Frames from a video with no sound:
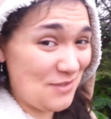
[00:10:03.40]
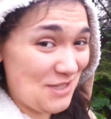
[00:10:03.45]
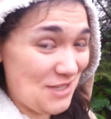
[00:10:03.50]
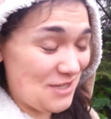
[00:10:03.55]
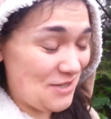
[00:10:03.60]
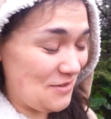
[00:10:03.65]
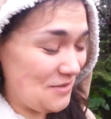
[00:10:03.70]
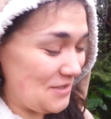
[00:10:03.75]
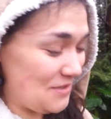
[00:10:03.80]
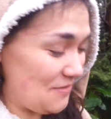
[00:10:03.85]

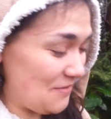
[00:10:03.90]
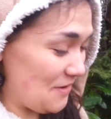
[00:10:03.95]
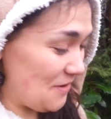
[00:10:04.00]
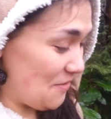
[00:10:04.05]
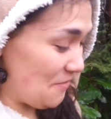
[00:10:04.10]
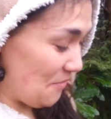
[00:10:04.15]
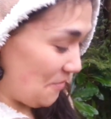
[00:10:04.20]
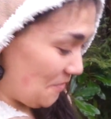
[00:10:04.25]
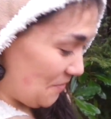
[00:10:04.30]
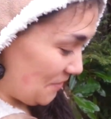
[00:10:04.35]
videos if I
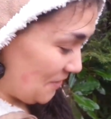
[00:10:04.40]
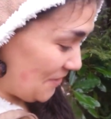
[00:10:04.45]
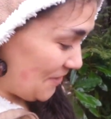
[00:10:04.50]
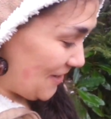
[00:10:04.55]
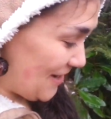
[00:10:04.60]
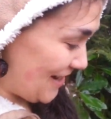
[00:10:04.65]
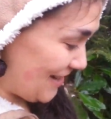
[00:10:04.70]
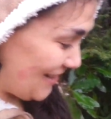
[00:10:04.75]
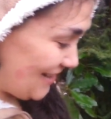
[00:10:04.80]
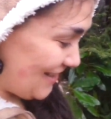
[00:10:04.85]
remember
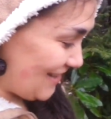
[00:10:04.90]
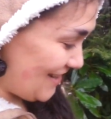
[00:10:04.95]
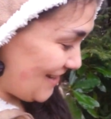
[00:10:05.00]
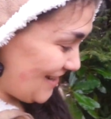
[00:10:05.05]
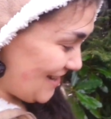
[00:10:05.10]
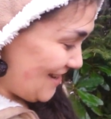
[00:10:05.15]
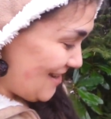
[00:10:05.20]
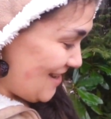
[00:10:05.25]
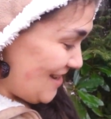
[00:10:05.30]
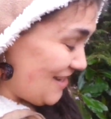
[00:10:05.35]
correctly.
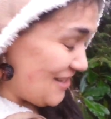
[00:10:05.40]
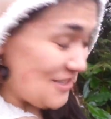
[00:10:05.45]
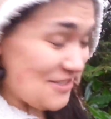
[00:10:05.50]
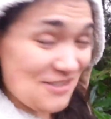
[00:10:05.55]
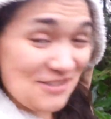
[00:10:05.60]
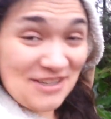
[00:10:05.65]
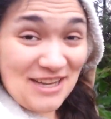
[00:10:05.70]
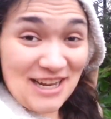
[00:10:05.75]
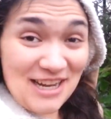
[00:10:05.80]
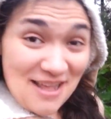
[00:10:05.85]

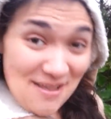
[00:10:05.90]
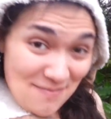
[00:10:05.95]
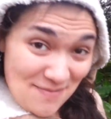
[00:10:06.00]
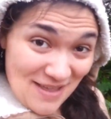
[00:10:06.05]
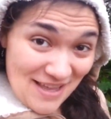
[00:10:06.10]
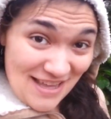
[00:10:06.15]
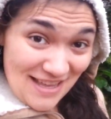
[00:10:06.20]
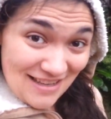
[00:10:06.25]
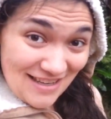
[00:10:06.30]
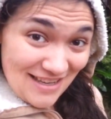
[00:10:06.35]
So gotta get
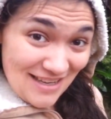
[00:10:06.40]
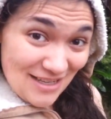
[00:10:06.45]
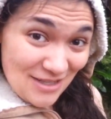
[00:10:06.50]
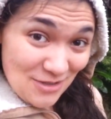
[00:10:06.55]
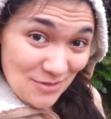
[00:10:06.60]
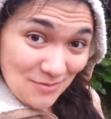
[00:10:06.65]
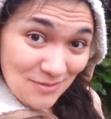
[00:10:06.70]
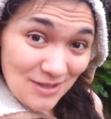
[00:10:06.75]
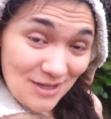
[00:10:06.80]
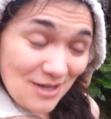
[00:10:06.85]
back in and get
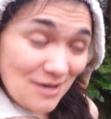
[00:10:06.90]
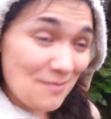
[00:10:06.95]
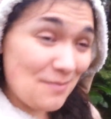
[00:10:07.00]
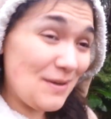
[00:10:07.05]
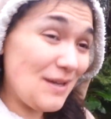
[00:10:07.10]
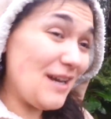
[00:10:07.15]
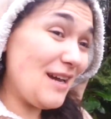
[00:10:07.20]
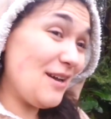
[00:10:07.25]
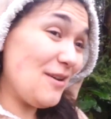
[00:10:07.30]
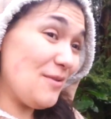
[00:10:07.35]
to work,
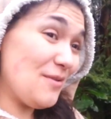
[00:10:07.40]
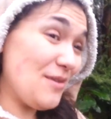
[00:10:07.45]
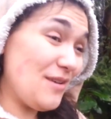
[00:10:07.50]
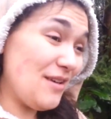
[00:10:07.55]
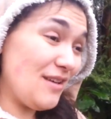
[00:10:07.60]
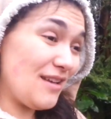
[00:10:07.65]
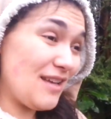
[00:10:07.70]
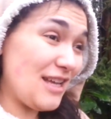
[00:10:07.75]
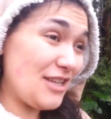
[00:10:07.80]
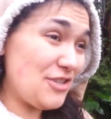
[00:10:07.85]
but I
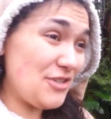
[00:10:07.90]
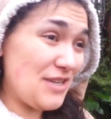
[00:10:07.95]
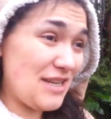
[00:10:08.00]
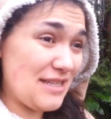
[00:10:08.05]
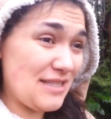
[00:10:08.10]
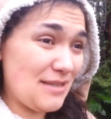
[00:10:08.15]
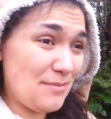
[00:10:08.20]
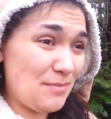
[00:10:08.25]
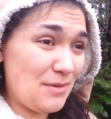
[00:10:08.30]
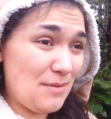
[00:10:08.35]
will catch you
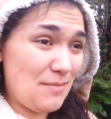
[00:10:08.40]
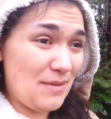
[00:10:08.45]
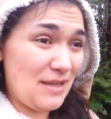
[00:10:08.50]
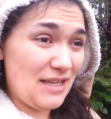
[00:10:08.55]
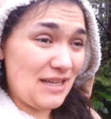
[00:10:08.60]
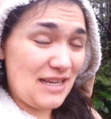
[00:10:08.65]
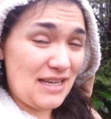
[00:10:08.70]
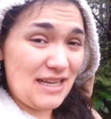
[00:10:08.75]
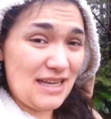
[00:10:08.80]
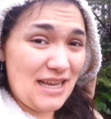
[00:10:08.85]
guys up in a
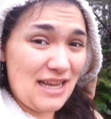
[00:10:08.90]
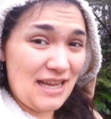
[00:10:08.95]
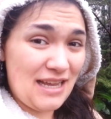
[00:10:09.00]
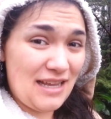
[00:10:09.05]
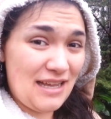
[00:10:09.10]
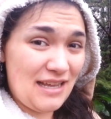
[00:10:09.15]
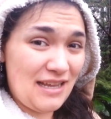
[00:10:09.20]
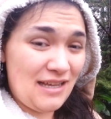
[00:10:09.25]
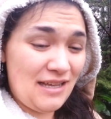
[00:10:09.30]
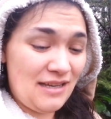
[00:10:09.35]
minute.
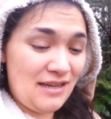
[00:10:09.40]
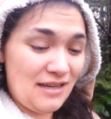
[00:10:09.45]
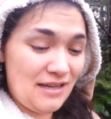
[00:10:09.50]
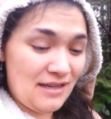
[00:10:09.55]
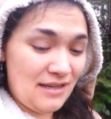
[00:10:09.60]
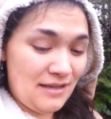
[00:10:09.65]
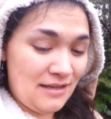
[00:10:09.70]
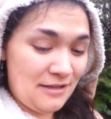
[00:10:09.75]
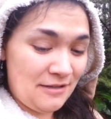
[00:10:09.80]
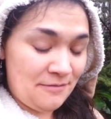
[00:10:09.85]
And
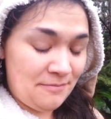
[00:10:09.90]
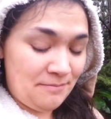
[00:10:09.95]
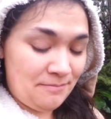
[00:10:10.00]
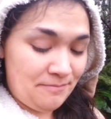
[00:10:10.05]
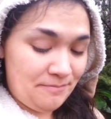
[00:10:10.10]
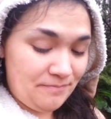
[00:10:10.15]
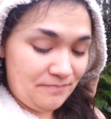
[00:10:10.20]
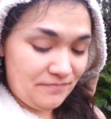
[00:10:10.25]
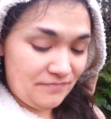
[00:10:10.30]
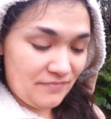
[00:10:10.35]
um,
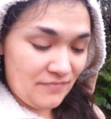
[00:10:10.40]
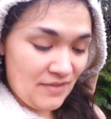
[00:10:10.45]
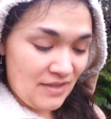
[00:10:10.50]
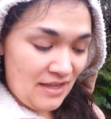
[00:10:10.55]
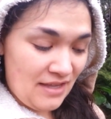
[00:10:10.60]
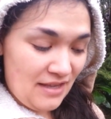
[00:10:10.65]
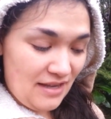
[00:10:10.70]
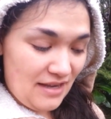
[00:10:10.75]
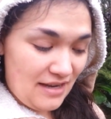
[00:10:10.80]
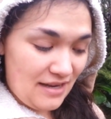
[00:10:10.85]

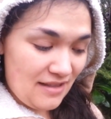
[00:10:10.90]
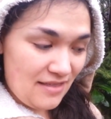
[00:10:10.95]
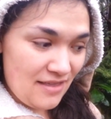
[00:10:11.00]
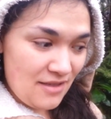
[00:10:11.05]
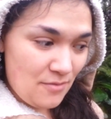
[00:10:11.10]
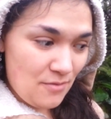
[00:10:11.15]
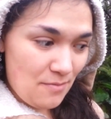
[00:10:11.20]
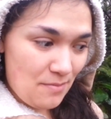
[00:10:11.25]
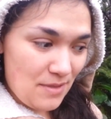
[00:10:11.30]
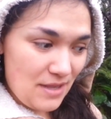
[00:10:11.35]
I
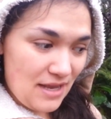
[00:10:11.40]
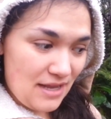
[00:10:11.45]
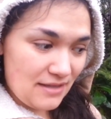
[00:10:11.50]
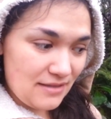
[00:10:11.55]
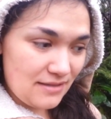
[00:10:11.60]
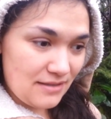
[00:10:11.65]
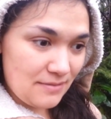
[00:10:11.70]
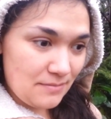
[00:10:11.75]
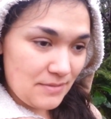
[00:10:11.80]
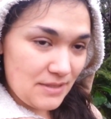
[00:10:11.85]
think we'll
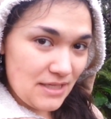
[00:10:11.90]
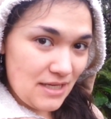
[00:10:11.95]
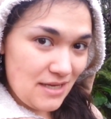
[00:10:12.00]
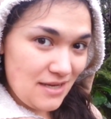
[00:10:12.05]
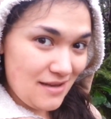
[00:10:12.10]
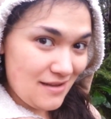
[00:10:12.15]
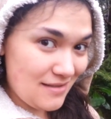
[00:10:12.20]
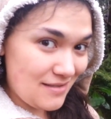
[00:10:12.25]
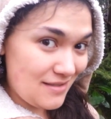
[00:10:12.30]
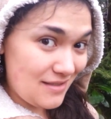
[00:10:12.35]
plant some
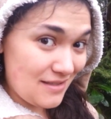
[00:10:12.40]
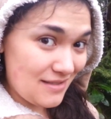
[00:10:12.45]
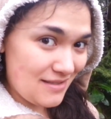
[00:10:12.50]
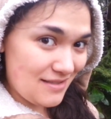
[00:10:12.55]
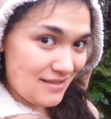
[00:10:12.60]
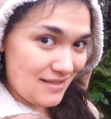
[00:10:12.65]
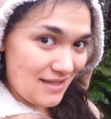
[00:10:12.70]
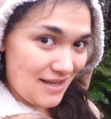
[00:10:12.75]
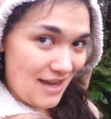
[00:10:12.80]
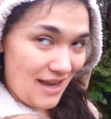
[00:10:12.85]
zinnia seeds
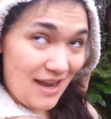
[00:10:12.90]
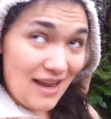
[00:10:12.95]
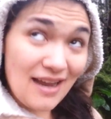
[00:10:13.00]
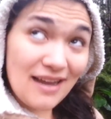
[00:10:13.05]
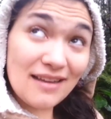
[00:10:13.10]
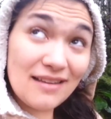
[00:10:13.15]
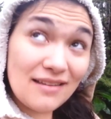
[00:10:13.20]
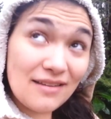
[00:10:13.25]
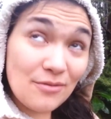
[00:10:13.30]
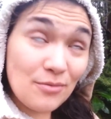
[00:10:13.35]

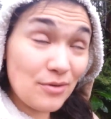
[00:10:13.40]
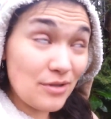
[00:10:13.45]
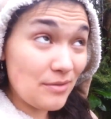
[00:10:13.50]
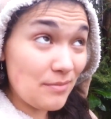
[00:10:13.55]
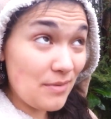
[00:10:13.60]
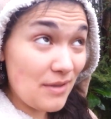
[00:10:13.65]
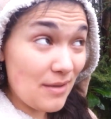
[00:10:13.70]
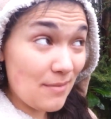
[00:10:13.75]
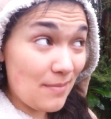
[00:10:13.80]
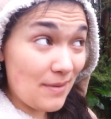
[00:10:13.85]
today. It
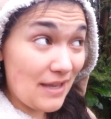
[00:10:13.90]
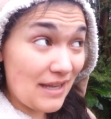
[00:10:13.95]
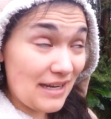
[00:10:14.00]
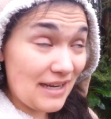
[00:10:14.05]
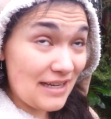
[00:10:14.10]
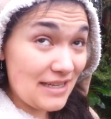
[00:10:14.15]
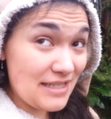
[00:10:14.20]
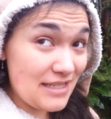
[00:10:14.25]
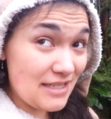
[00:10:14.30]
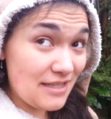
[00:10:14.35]
wouldn't be a bad
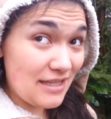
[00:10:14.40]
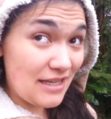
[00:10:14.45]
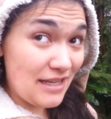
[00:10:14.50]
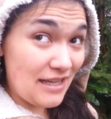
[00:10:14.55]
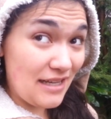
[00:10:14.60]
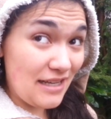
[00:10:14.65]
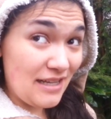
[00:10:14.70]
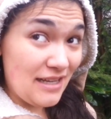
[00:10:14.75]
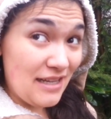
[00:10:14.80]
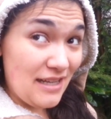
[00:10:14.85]

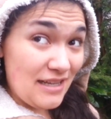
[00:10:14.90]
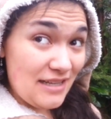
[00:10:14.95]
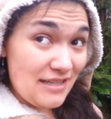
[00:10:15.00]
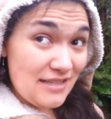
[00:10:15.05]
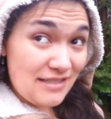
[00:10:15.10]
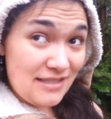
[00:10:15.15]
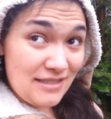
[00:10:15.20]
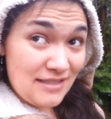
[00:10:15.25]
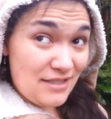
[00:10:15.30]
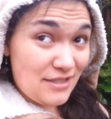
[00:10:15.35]
idea,
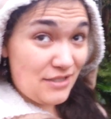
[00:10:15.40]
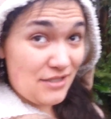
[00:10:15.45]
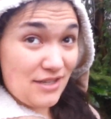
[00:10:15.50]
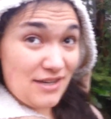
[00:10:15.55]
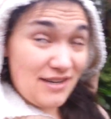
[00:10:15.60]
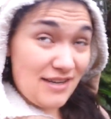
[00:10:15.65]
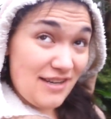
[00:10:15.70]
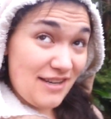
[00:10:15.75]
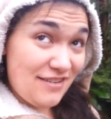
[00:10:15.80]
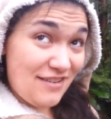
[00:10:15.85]
since it's
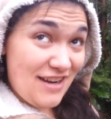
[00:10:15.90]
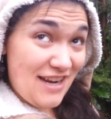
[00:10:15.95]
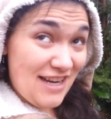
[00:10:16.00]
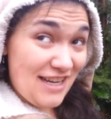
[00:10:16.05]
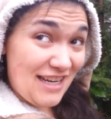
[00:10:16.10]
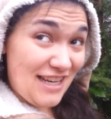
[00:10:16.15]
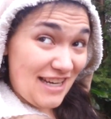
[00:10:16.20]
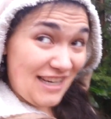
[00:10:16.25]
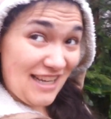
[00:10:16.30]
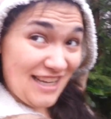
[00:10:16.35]
already
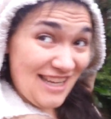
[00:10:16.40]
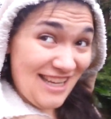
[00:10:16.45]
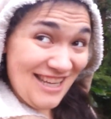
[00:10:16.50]
raining,